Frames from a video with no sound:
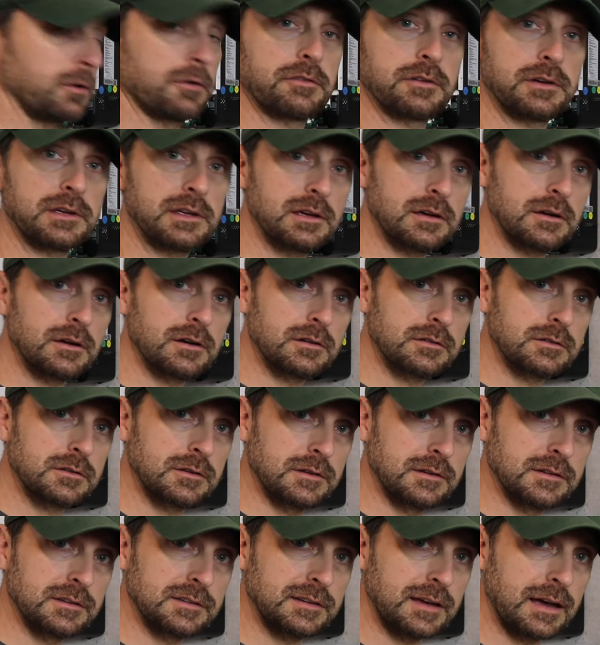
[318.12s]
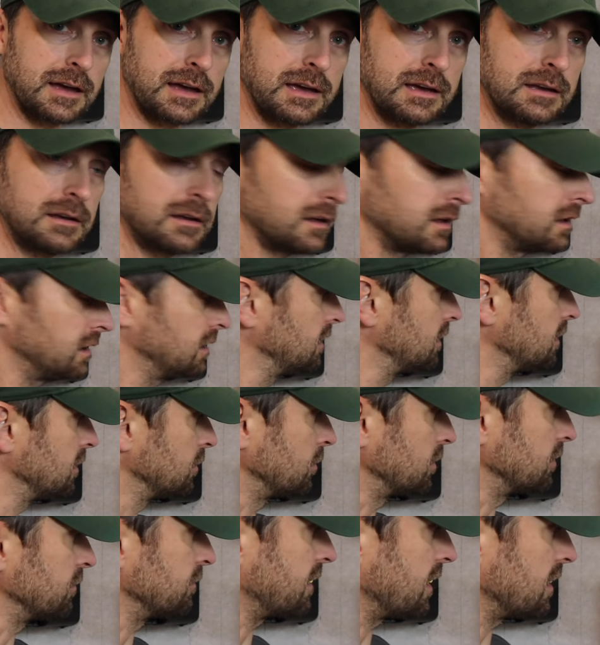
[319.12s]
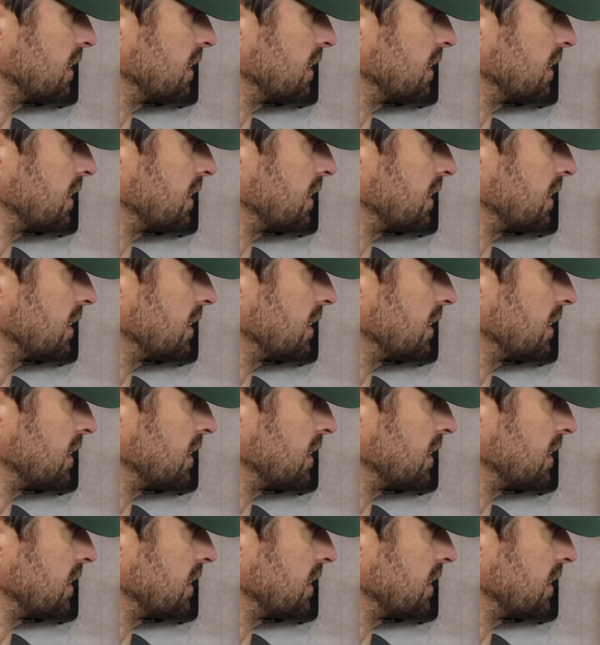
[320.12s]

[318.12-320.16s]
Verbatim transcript: over here to the side, we've